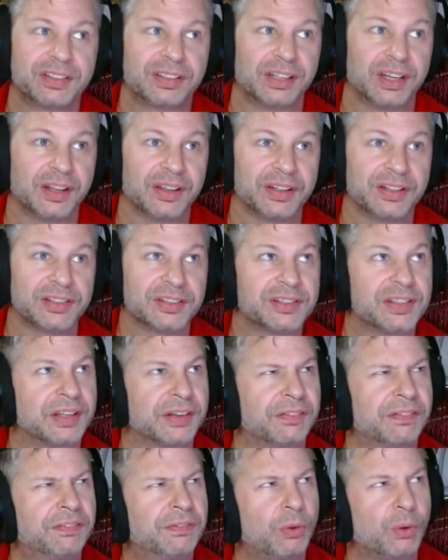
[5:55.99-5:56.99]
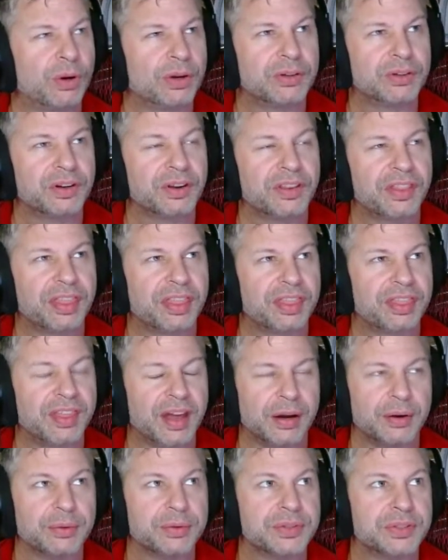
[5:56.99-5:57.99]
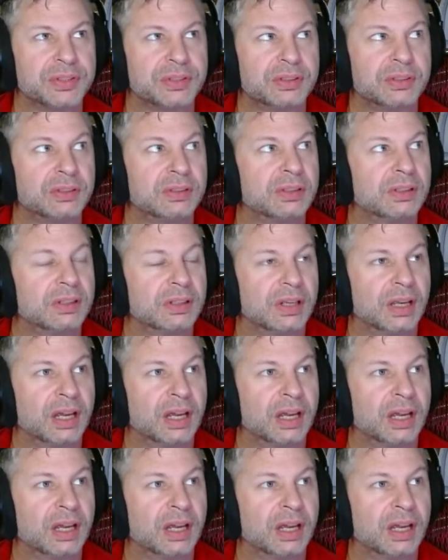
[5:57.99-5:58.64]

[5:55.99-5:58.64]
There's like 400,000